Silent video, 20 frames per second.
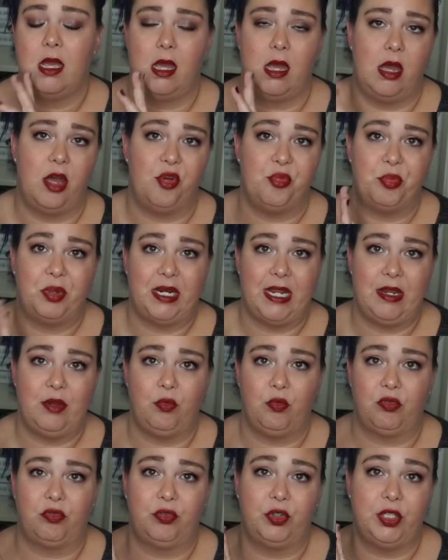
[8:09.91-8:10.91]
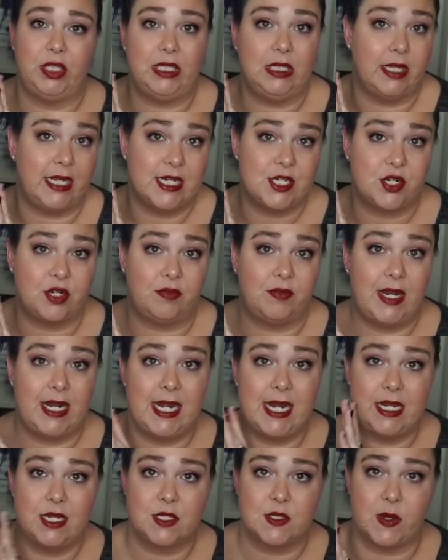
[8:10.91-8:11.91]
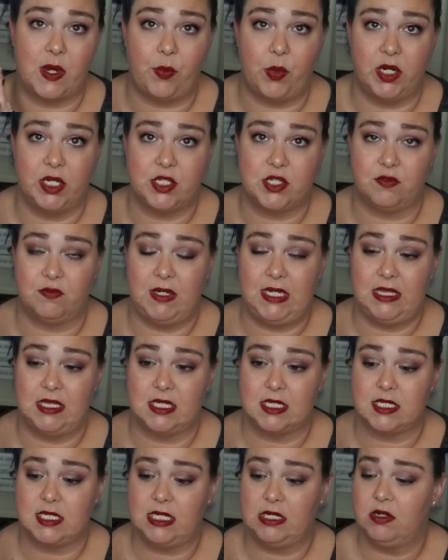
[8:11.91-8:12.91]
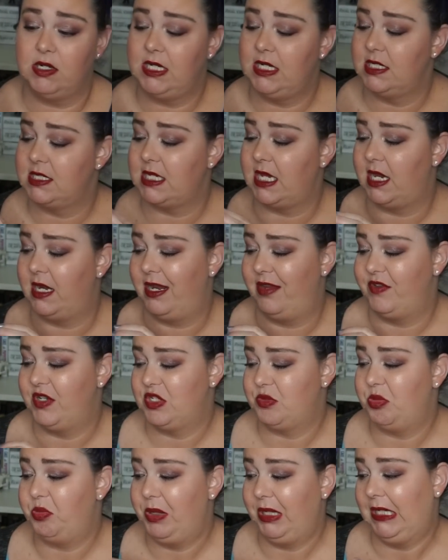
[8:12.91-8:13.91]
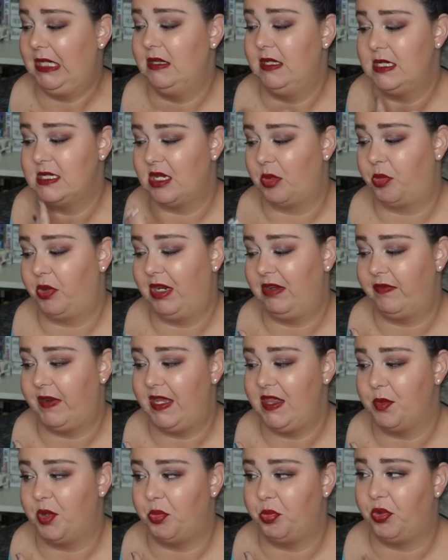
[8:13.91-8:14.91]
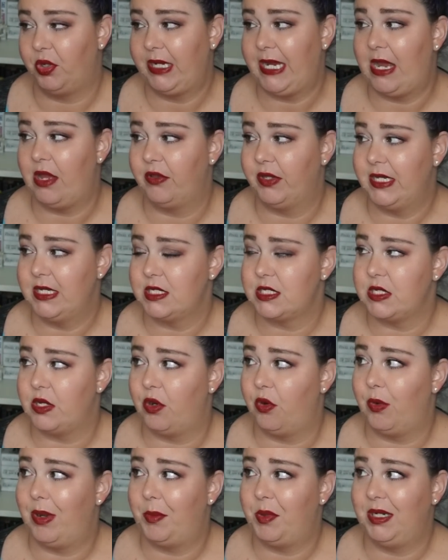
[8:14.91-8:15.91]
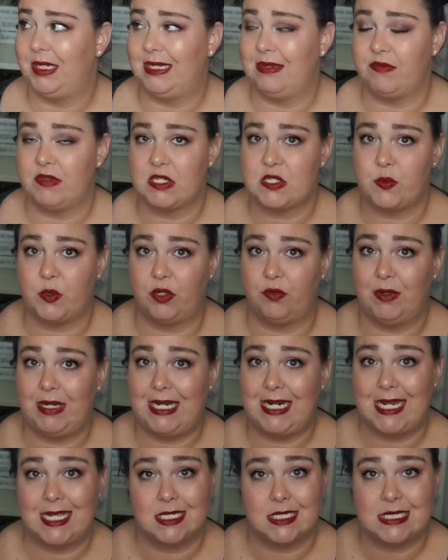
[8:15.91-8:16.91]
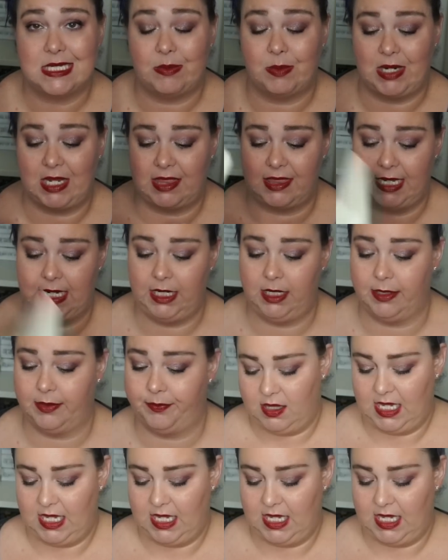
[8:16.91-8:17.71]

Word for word: um, but I really liked her writing, so I wanted to read this series, and I've just been picking these up when I find them on book outlets, so I want to give this one a read and see what I think.